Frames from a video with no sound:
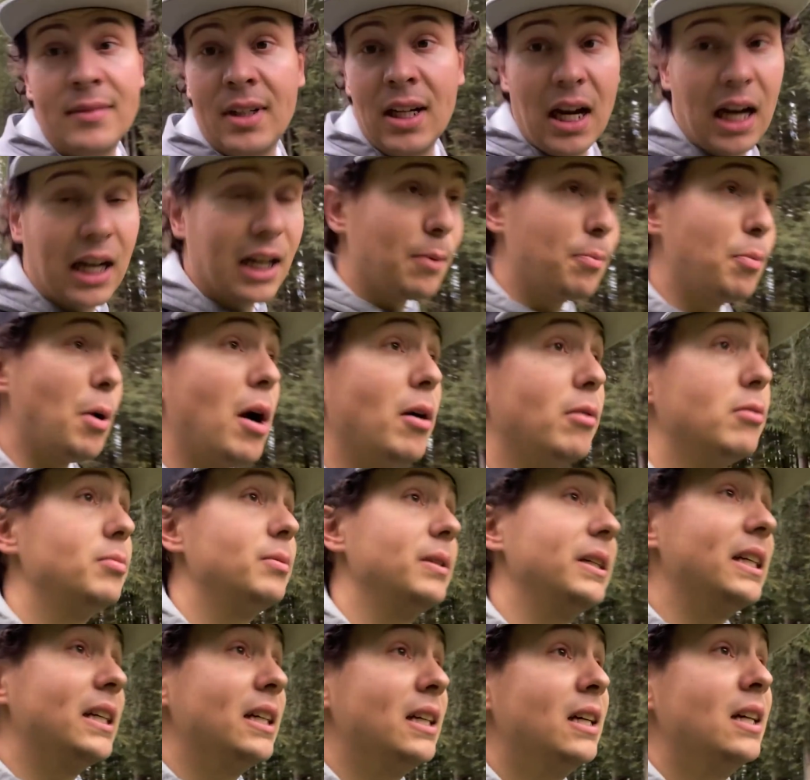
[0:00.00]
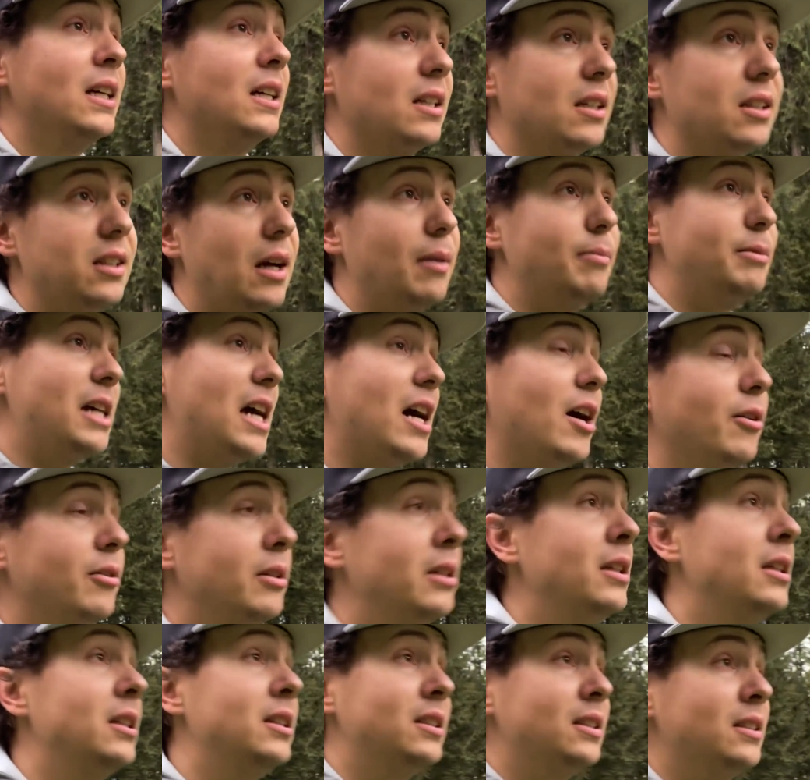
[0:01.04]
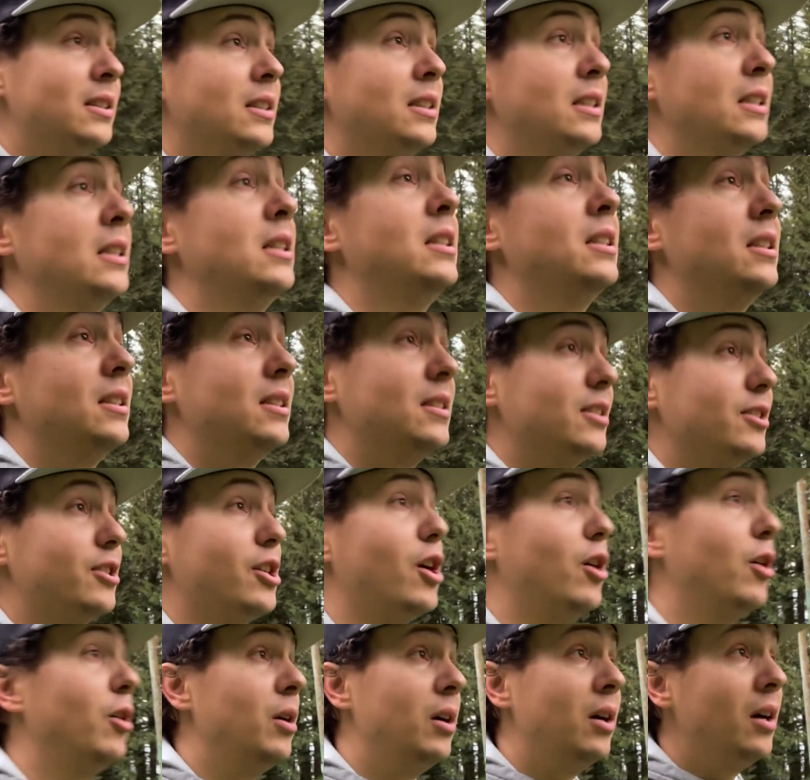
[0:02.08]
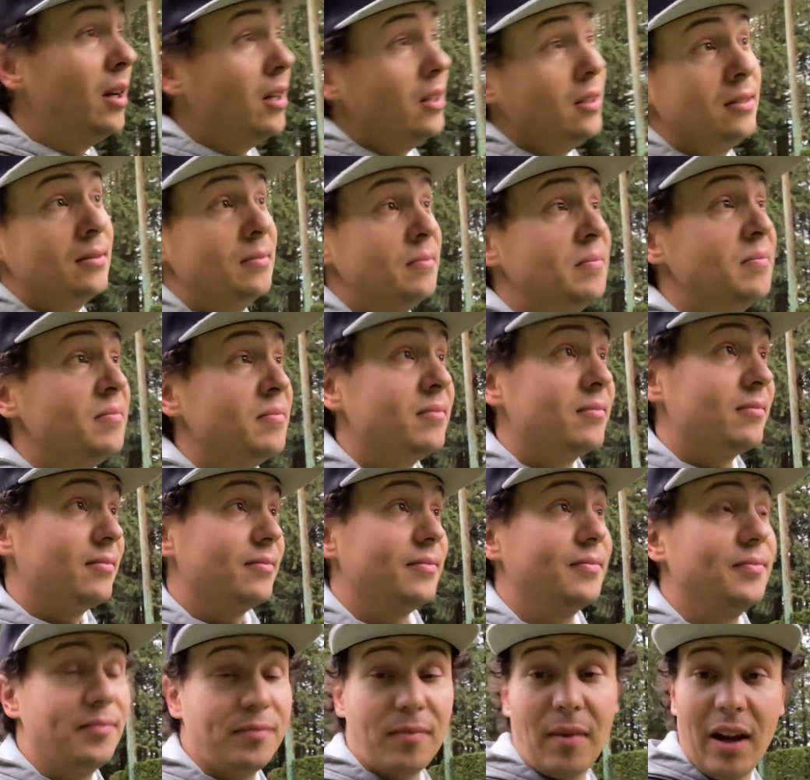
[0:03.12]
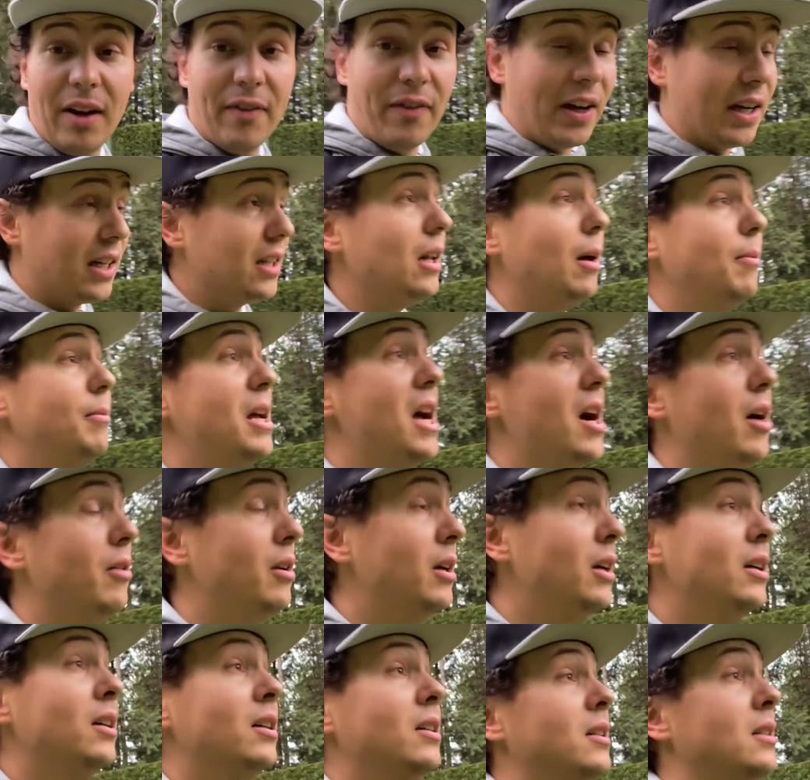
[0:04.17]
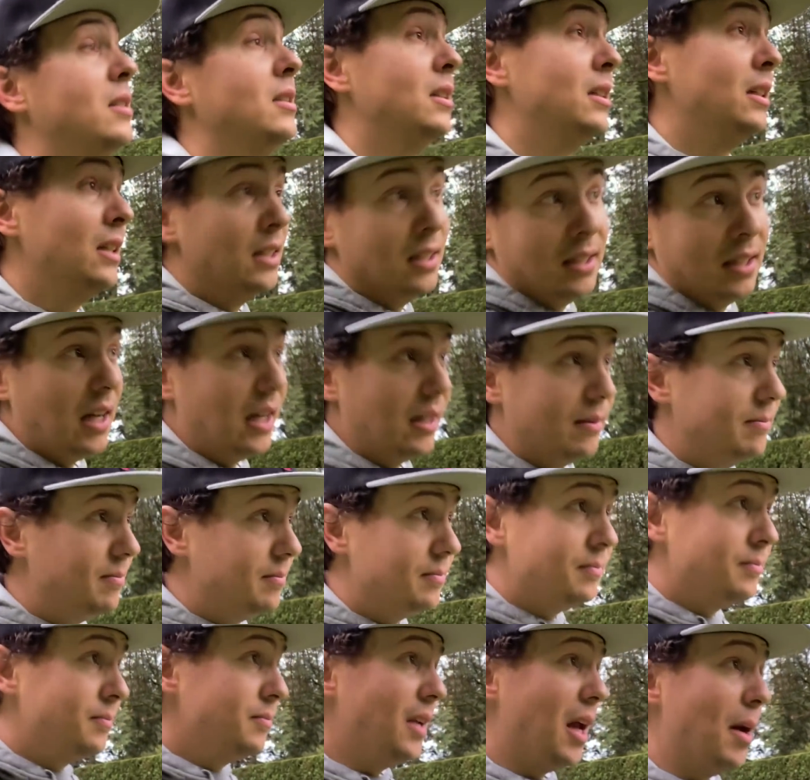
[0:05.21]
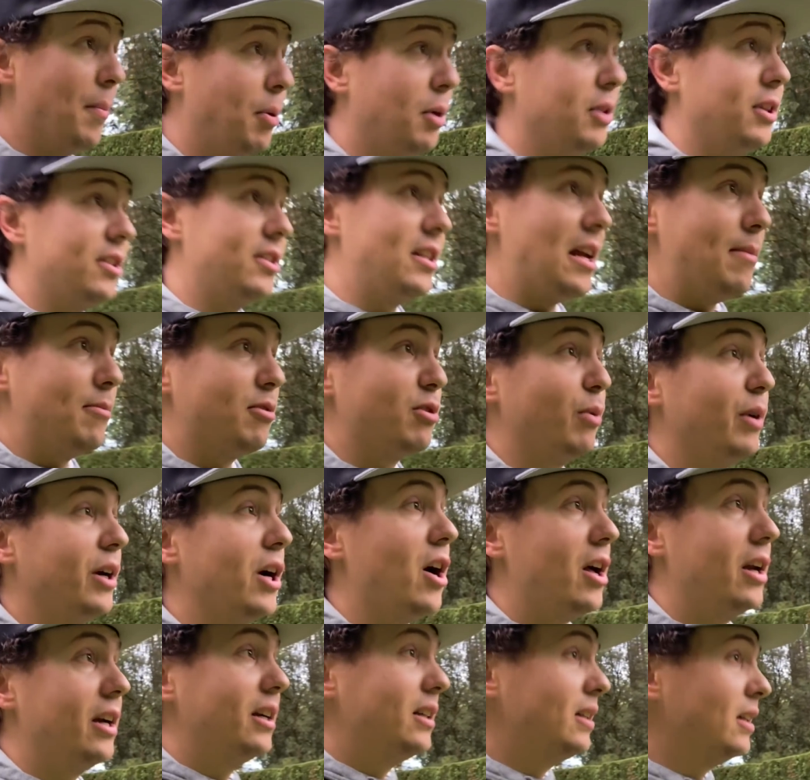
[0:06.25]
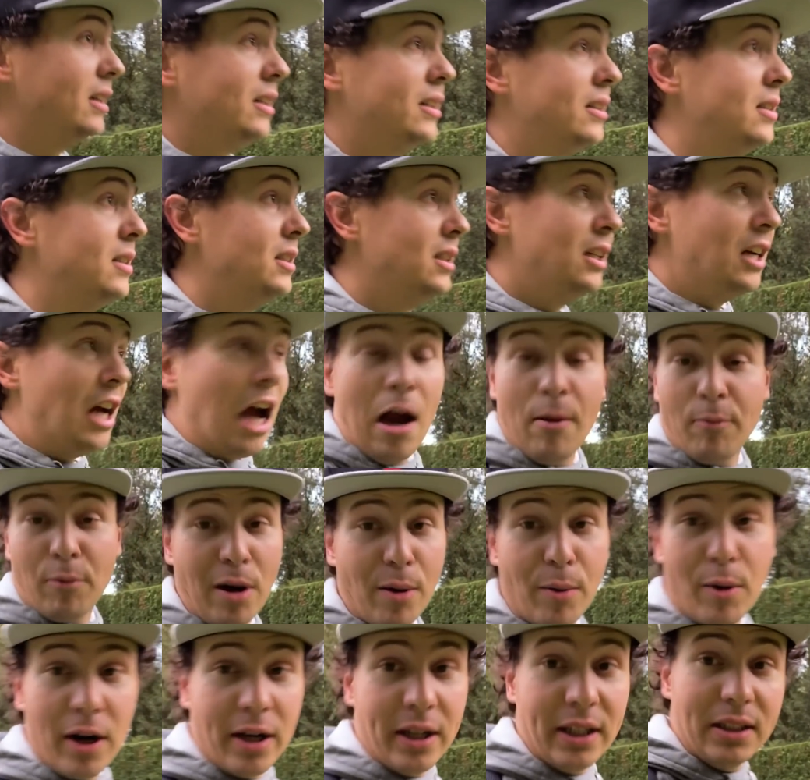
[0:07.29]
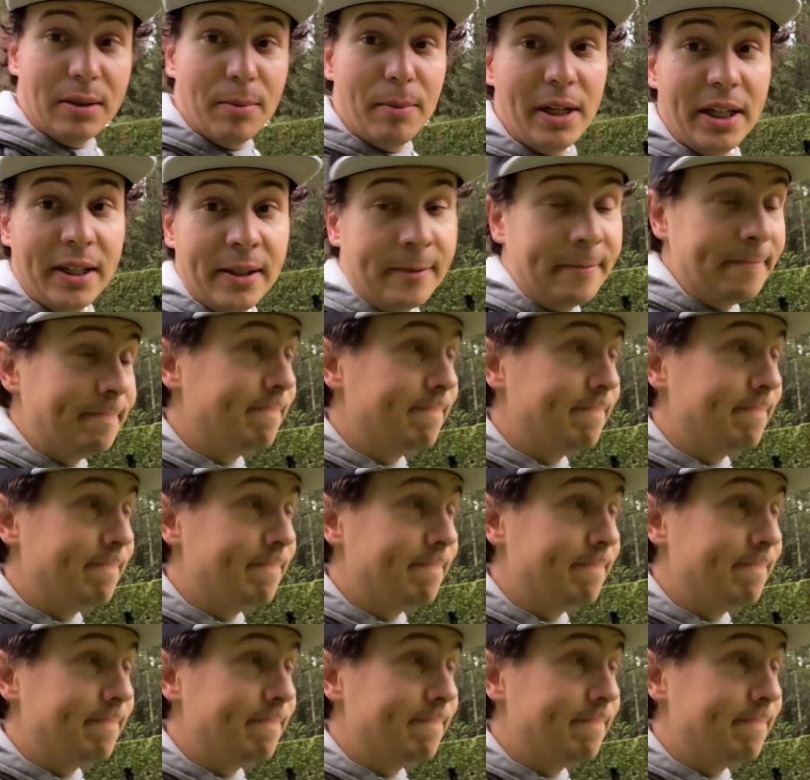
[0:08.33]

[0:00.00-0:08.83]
I could probably club down. So if I club down and put the same swing on it, I'm right where I need to be.